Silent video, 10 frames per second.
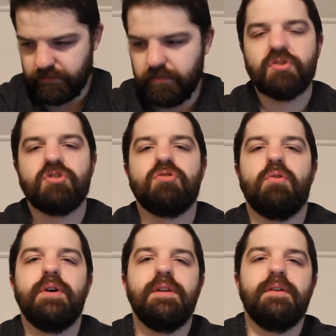
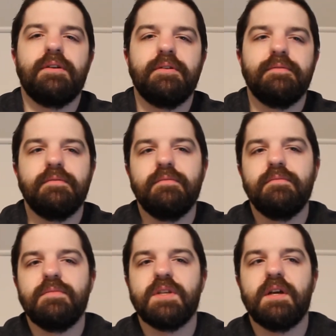destroyed
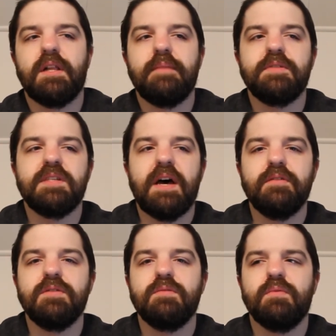Cyclops'
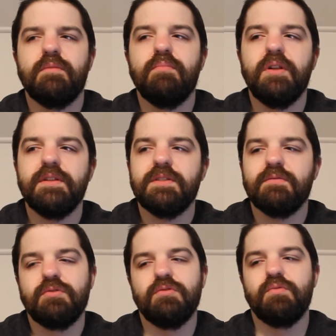house with
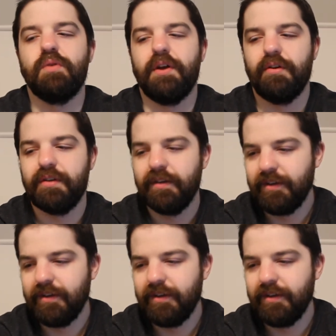bullets, which was weird.